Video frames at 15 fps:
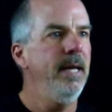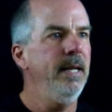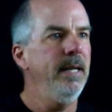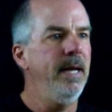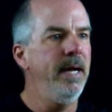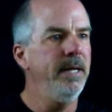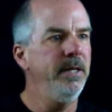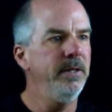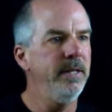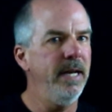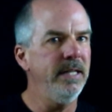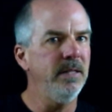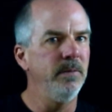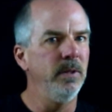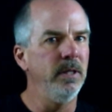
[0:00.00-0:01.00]
line your
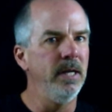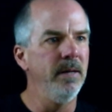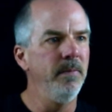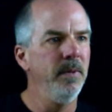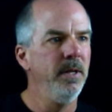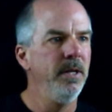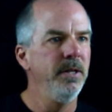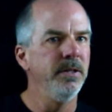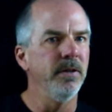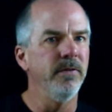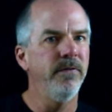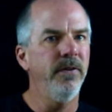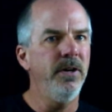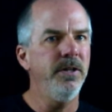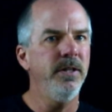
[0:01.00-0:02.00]
decimal up. So the
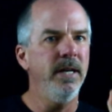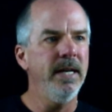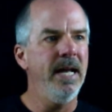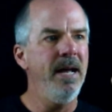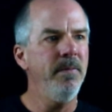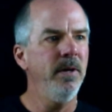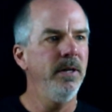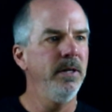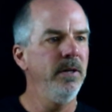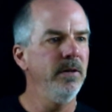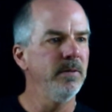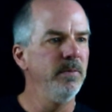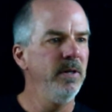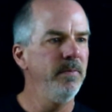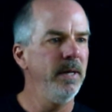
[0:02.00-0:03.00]
first thing I'm going to do
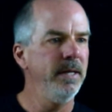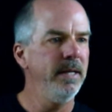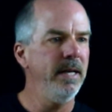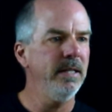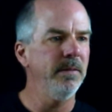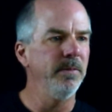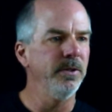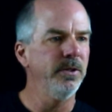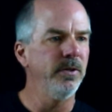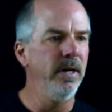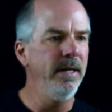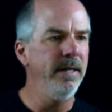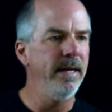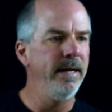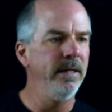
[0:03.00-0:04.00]
is move my decimal
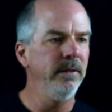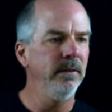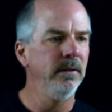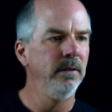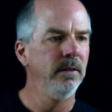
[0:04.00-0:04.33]
straight down.